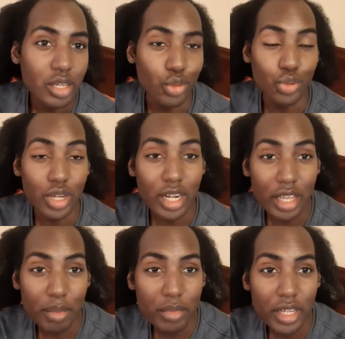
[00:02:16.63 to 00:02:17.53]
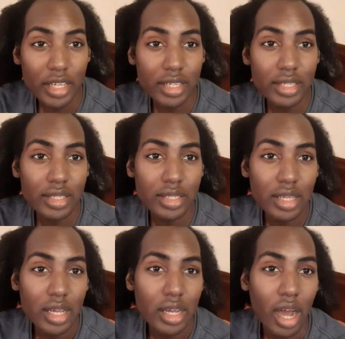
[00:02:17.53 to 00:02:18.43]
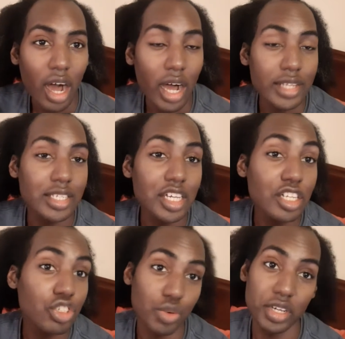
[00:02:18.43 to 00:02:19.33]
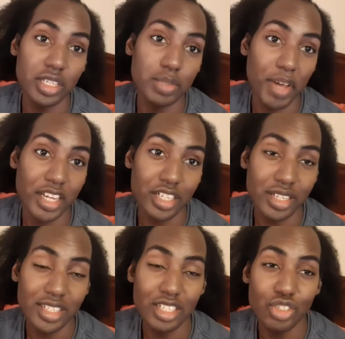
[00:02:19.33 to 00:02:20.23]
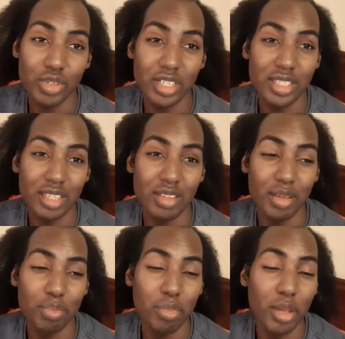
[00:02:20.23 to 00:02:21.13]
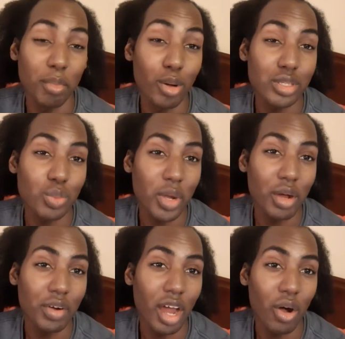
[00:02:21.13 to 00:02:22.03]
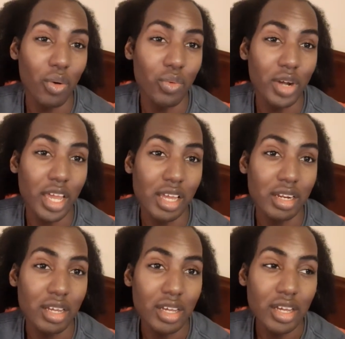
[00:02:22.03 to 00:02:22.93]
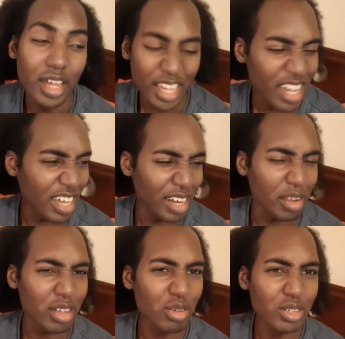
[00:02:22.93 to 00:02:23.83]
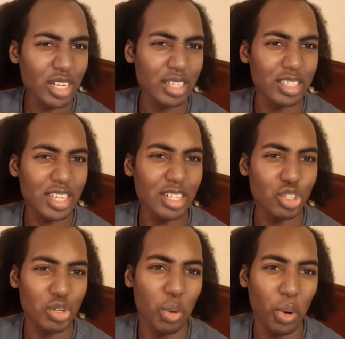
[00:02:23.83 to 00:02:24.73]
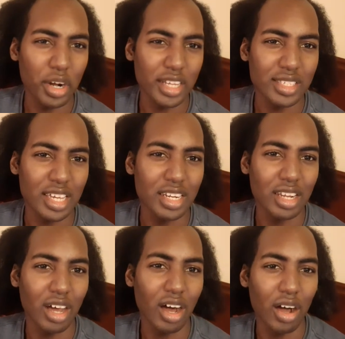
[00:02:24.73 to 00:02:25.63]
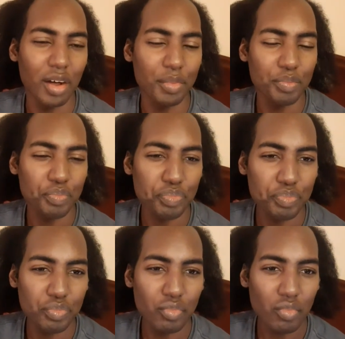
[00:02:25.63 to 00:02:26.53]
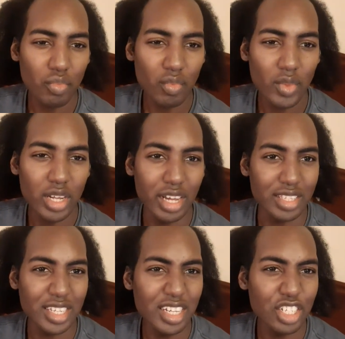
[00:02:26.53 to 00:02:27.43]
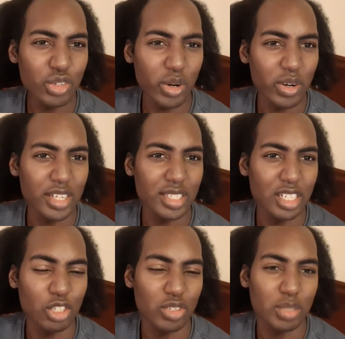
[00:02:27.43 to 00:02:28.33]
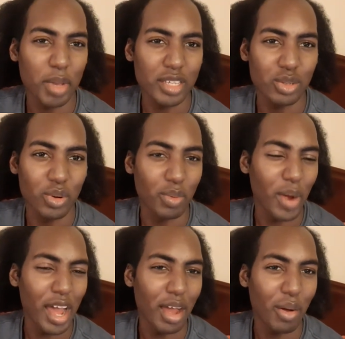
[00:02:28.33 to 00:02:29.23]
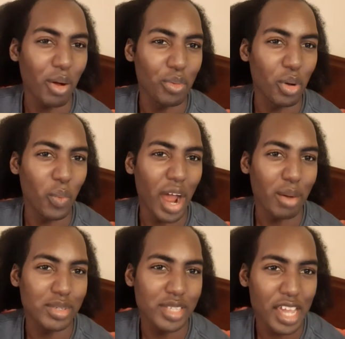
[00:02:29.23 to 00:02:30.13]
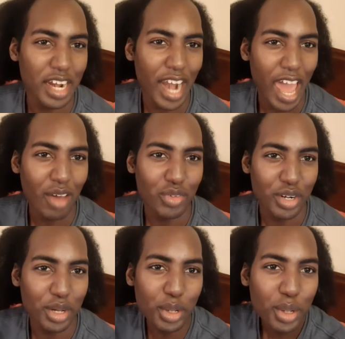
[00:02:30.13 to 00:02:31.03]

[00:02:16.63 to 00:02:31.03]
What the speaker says: eucalyptus, tea tree especially. Tea tree is the most well known. And yeah, and usually it's tea tree oil that's in the, a tea tree or a citrus based oil. Why? I don't know why I was saying lavender.